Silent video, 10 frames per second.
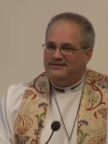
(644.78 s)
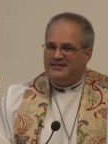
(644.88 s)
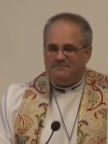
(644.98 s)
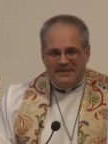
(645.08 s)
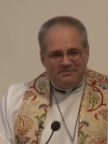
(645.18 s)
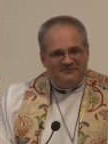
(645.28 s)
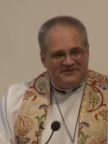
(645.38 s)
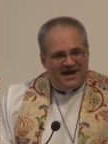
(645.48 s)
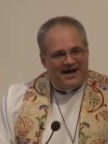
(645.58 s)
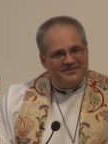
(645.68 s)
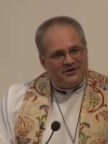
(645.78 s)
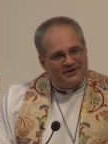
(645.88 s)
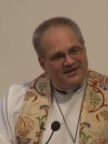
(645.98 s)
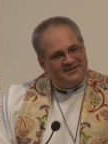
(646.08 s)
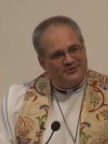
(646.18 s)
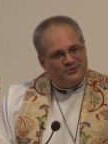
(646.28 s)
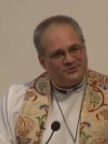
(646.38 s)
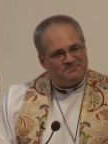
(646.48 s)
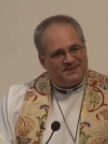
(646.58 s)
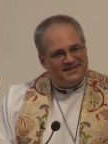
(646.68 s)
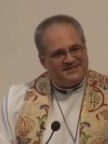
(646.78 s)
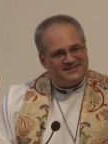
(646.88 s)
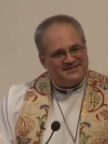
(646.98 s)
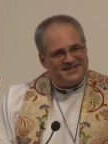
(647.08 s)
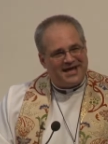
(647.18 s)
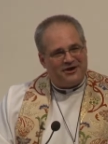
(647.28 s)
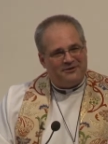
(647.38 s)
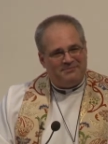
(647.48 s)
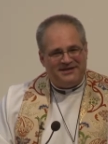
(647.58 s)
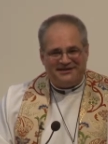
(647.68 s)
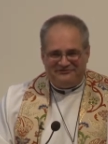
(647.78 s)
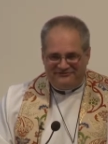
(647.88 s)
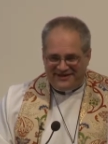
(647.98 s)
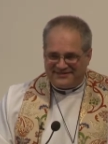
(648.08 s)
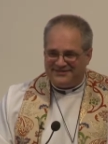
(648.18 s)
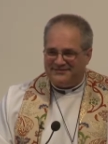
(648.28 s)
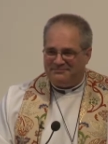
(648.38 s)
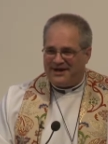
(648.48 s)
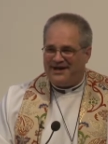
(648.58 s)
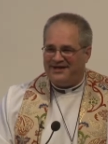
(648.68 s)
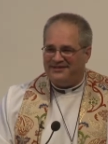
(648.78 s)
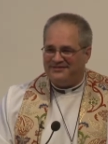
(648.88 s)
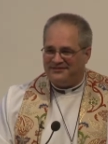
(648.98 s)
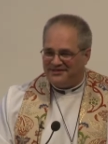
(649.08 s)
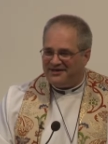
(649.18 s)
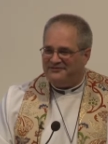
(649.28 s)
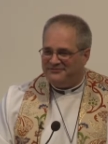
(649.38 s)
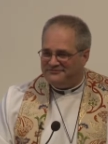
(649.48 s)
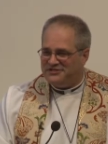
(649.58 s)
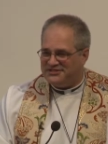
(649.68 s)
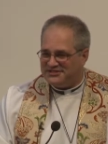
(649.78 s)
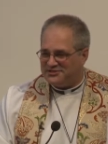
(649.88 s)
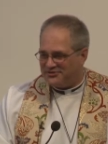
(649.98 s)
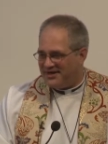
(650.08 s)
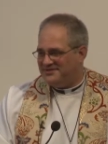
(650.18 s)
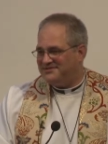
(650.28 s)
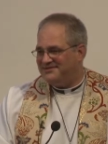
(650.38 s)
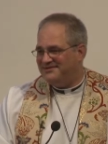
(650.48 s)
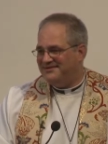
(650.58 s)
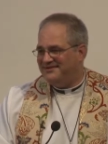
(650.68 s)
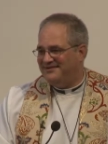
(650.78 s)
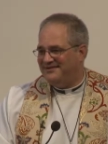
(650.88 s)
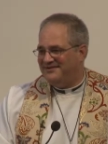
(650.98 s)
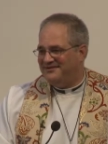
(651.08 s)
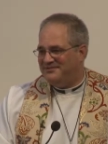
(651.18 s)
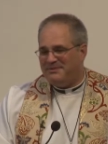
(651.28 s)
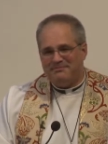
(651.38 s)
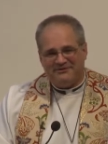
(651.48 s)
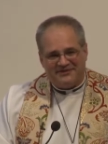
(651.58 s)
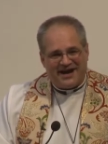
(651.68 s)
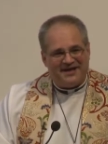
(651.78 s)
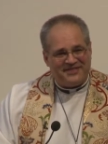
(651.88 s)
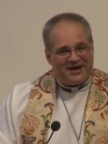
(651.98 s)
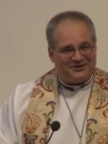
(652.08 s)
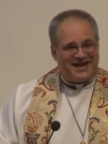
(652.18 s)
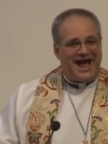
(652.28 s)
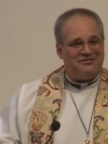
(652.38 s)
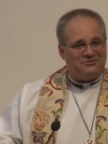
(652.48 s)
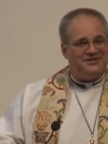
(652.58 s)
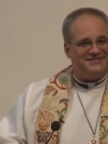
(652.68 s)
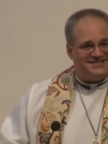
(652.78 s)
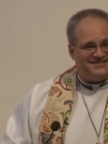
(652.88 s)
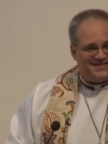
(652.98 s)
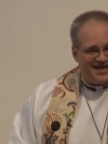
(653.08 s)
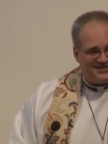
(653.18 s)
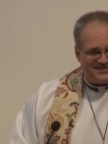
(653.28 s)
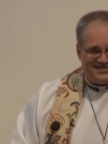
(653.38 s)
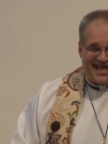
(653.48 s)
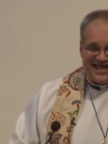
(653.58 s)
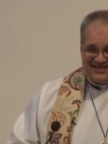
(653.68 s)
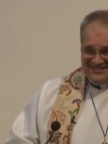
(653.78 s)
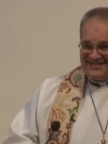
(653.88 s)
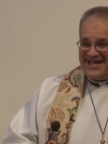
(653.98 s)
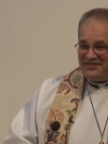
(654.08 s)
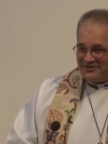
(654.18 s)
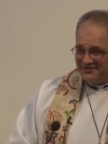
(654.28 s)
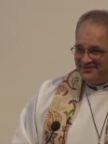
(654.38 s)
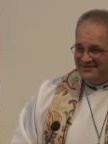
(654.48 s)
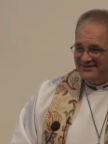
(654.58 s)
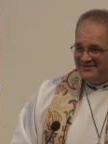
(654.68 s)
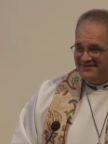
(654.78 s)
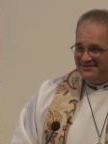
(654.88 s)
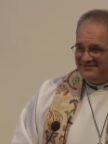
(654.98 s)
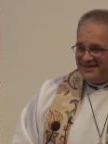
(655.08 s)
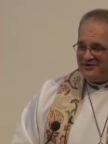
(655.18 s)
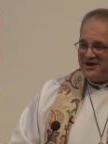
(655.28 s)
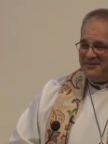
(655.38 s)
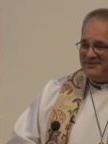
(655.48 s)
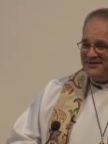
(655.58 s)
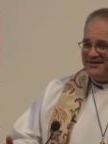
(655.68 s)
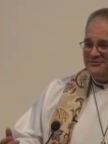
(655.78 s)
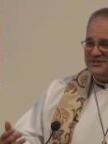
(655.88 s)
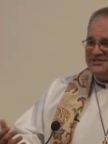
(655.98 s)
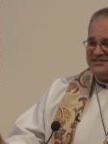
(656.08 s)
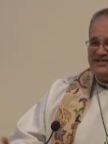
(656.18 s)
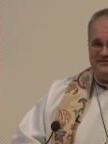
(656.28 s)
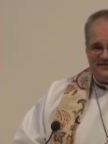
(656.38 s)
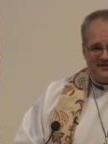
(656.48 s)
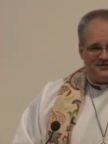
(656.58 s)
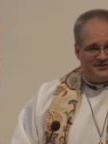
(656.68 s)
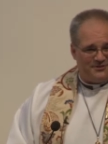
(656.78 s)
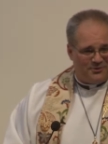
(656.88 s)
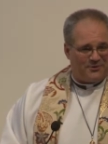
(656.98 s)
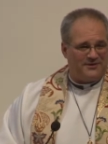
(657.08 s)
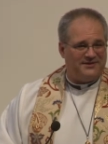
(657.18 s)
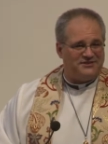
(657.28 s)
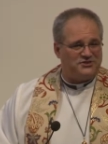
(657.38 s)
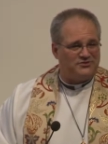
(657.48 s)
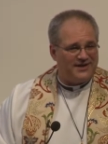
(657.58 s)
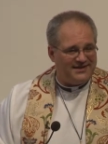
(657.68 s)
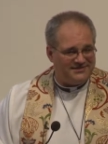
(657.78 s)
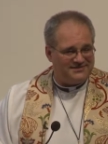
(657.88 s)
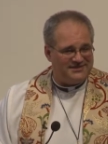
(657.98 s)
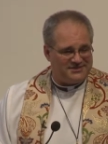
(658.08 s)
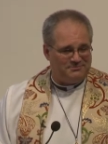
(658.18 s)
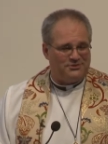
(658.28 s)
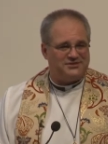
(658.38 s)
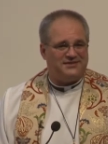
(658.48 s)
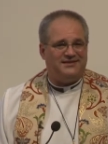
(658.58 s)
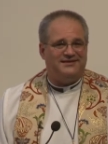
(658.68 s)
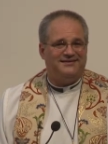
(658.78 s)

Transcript: The people of God that are in those places that are being affected by the love of Jesus Christ the people of God that are gathering today together, that are coming and receiving the Lord, His grace, His mercy.